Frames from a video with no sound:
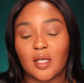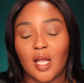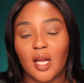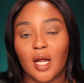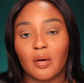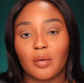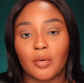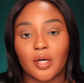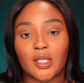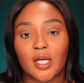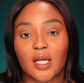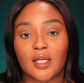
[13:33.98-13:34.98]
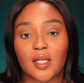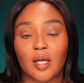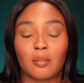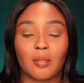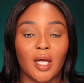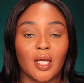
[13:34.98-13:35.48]
an 8-hour wear test.
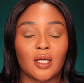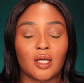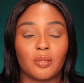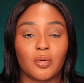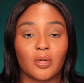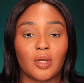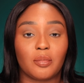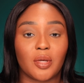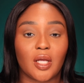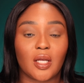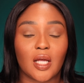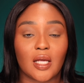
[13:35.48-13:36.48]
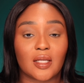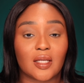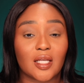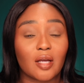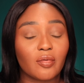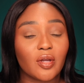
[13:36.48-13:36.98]
It might end up only being a
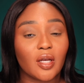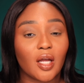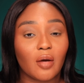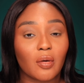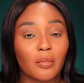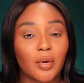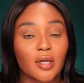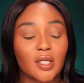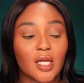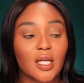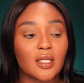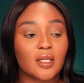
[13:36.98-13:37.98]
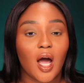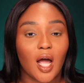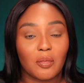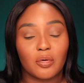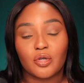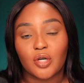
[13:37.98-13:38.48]
7-hour wear test. I
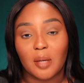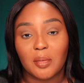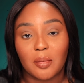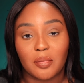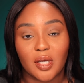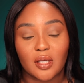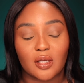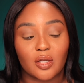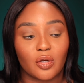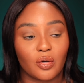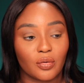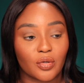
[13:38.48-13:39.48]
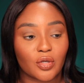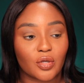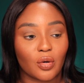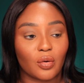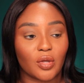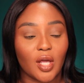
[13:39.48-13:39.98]
will try my best though.
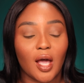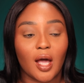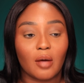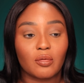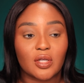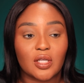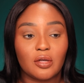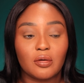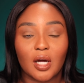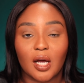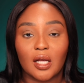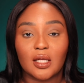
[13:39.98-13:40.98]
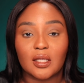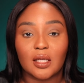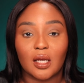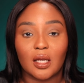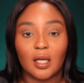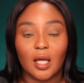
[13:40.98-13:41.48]
So yeah, I will see you guys
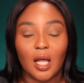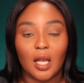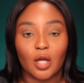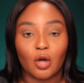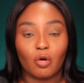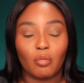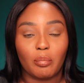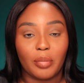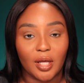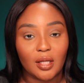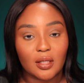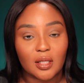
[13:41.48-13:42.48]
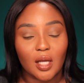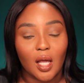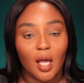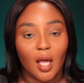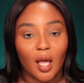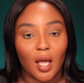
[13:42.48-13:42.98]
in a little bit
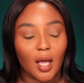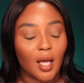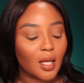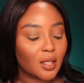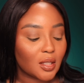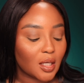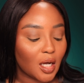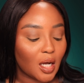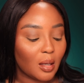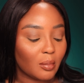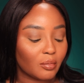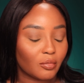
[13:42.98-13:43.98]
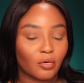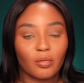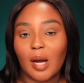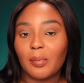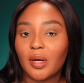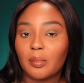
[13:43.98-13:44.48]
and
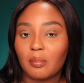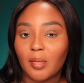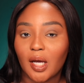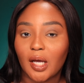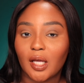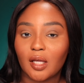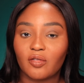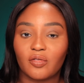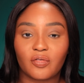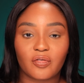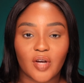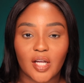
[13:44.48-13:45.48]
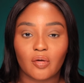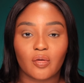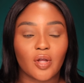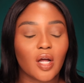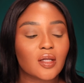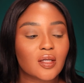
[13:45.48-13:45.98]
wrap up my final
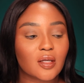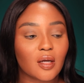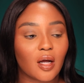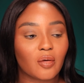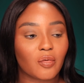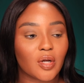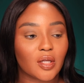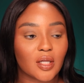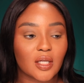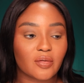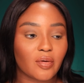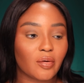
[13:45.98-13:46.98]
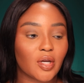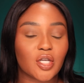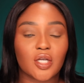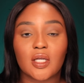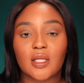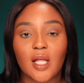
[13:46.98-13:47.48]
thoughts on what this foundation is